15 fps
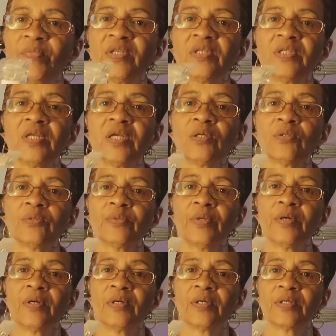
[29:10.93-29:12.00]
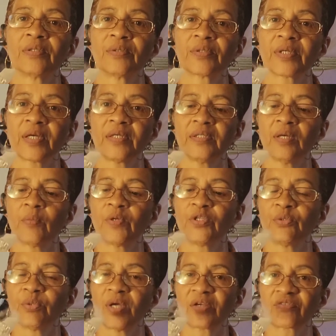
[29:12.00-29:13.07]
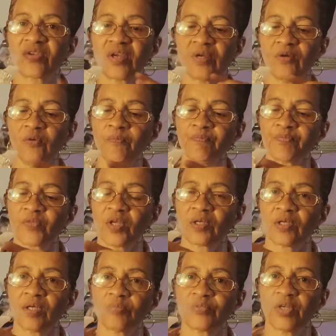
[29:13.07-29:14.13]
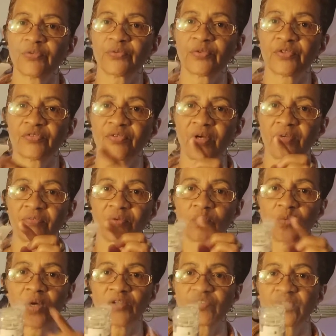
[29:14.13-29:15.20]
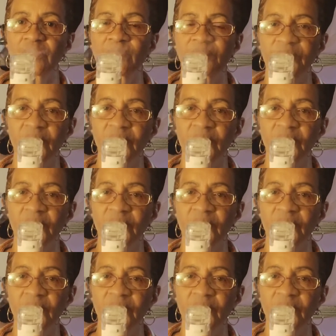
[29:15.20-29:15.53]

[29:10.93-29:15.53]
Inhale, okay? And when you exhale, it comes out to the sides. Watch it.